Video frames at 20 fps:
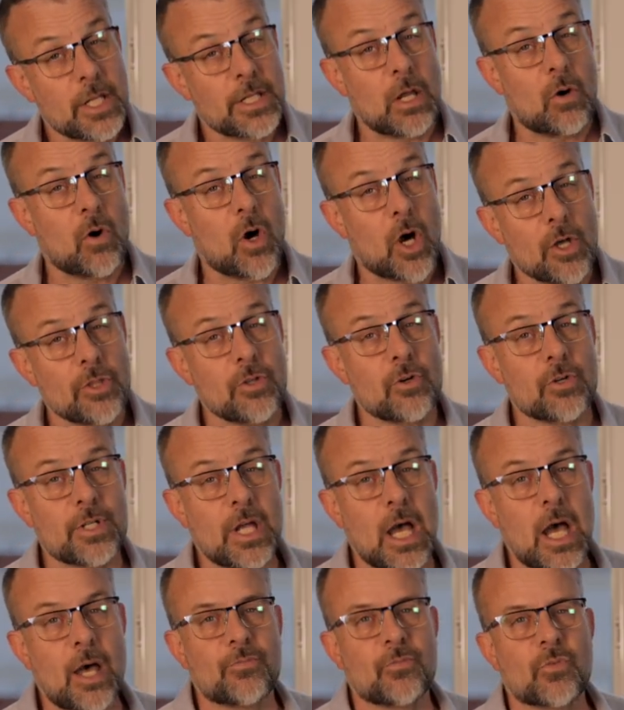Now,
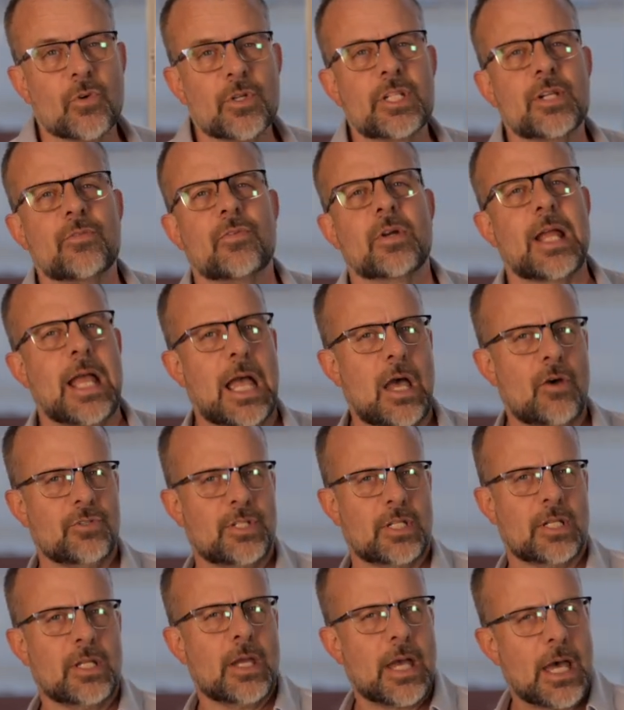others opt for different
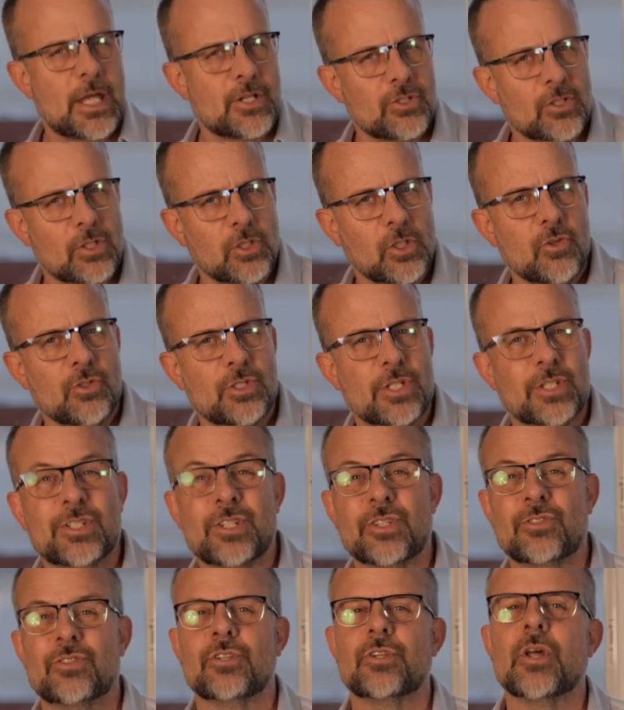housing
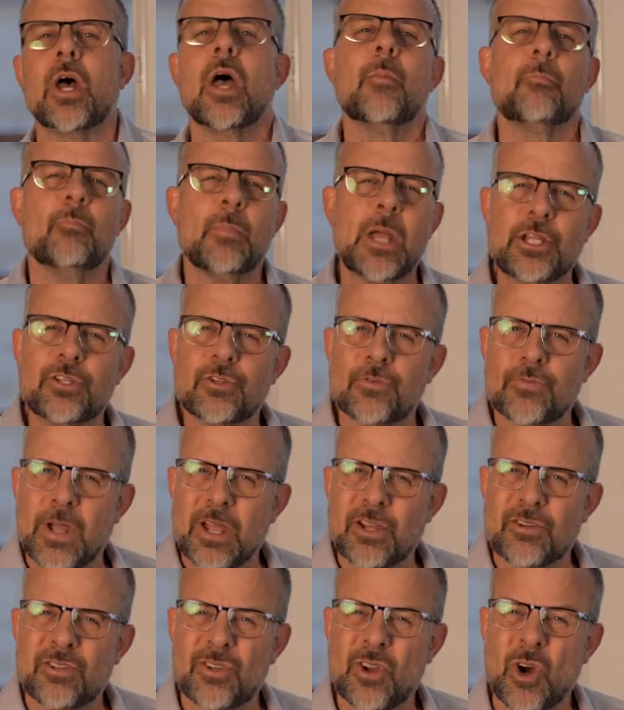solutions such as
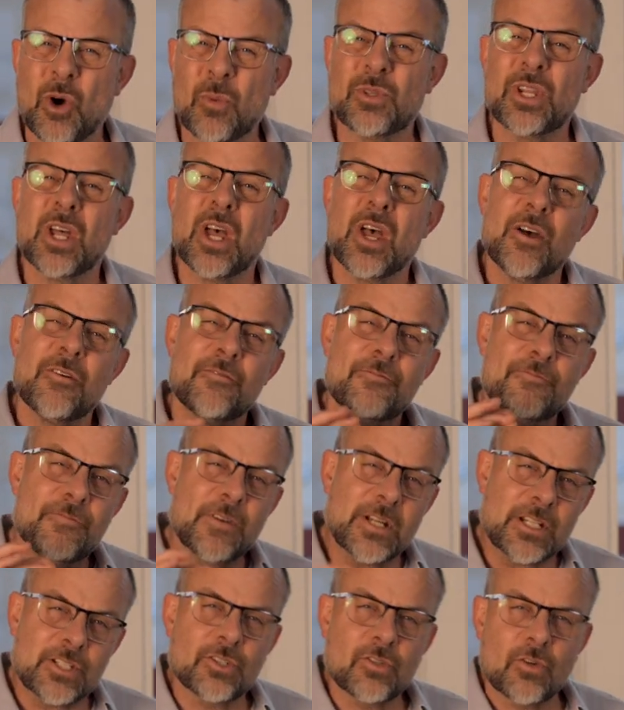manufactured homes,
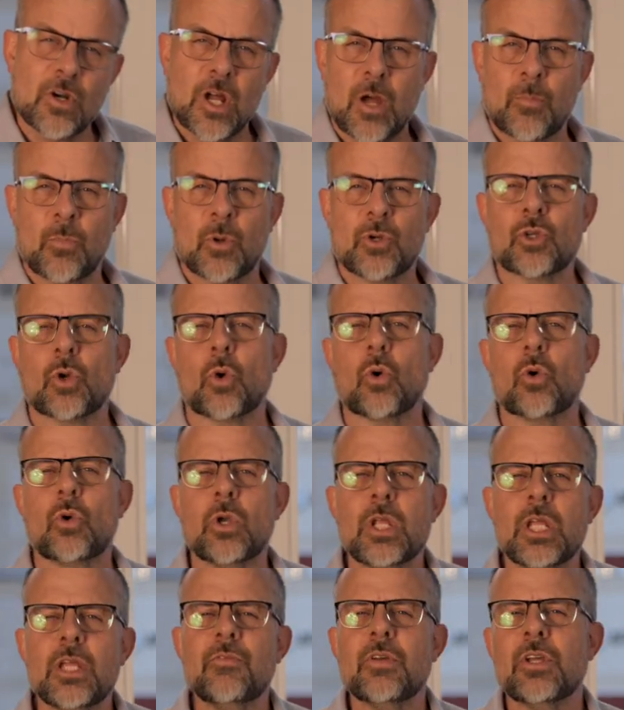fixer-uppers,
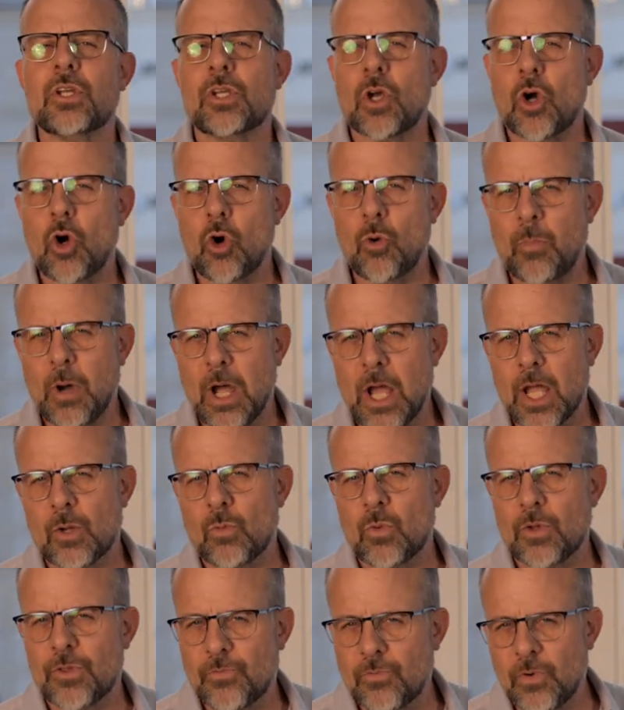or even
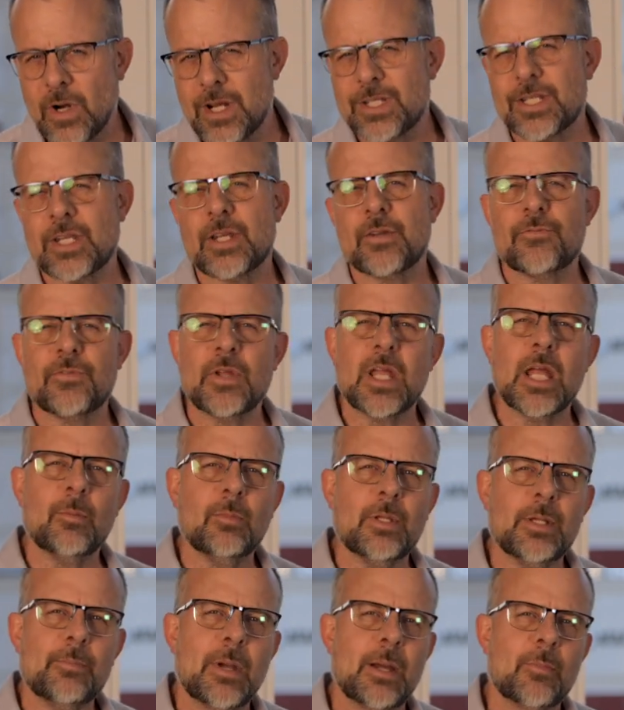co-buying with friends and
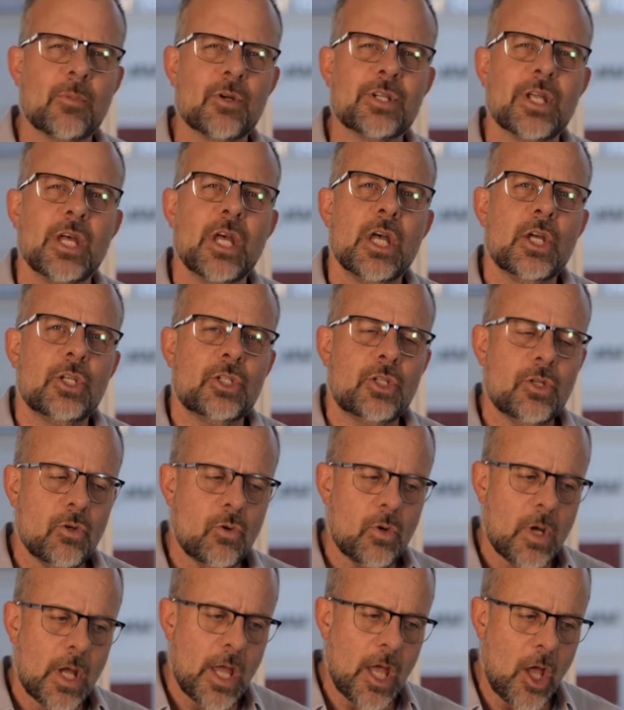family members
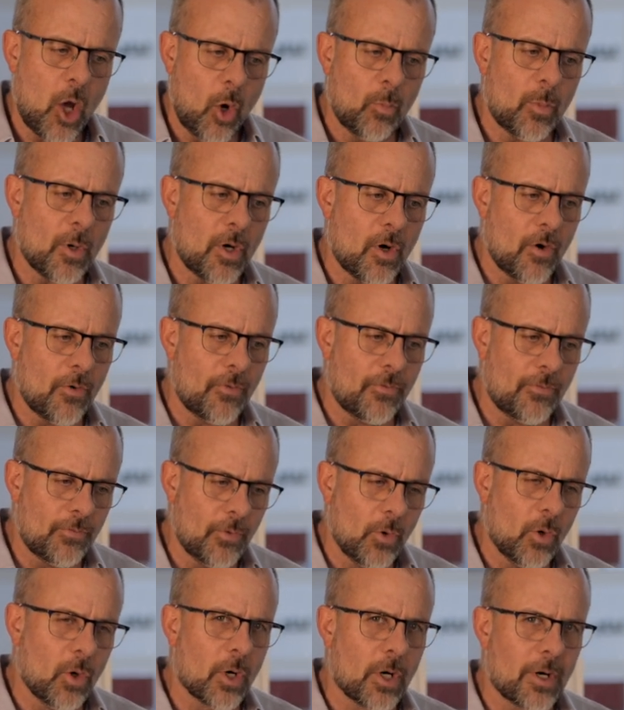to help
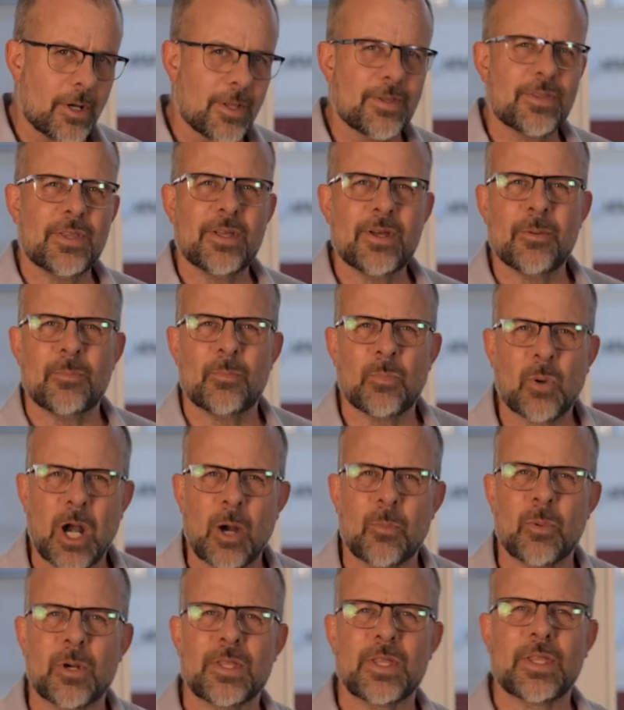afford the
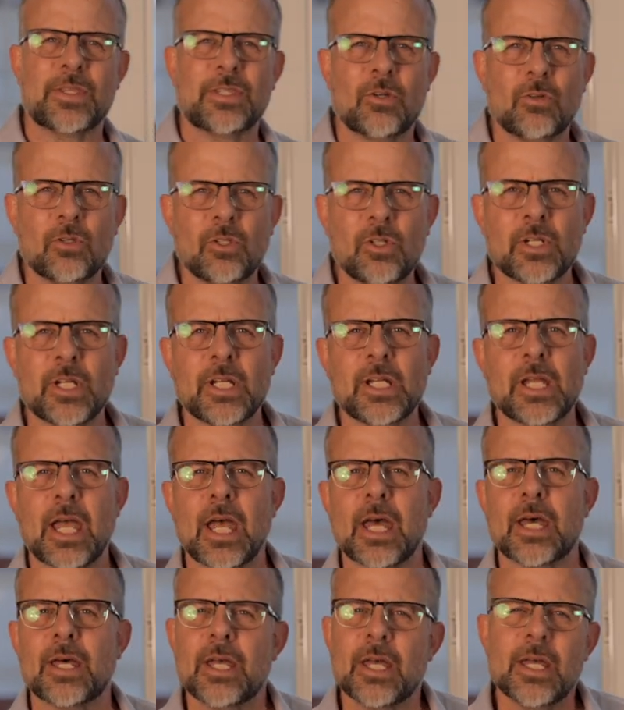property that they're looking
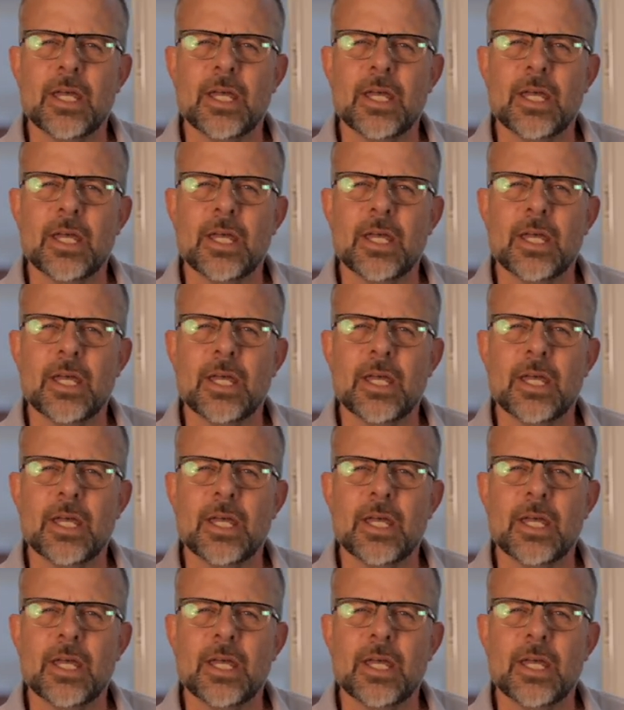at.